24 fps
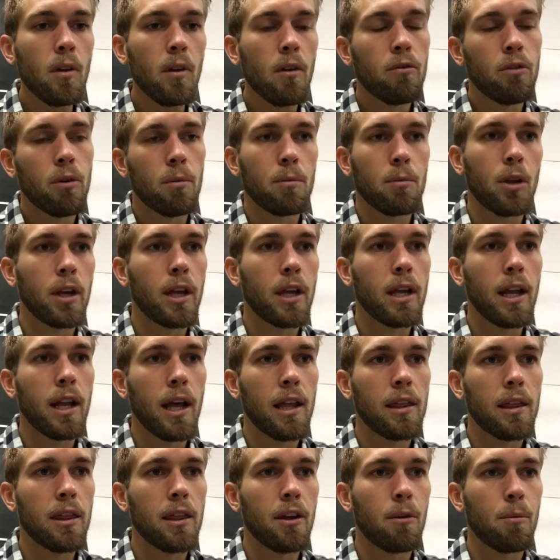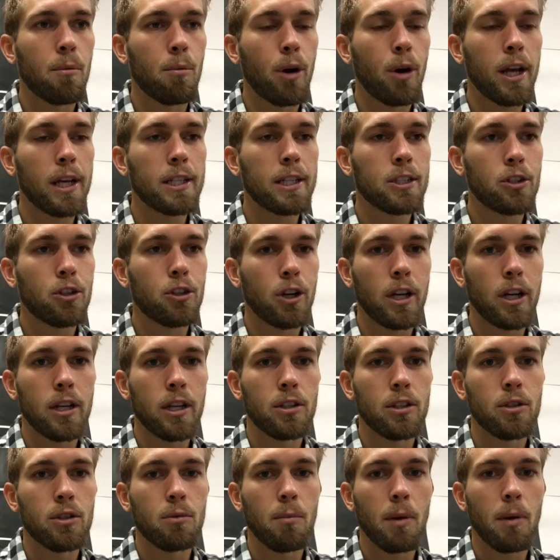from looking at their bright screen
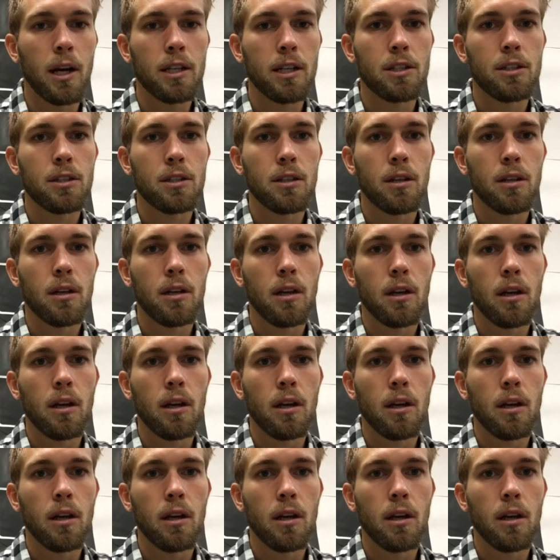too much?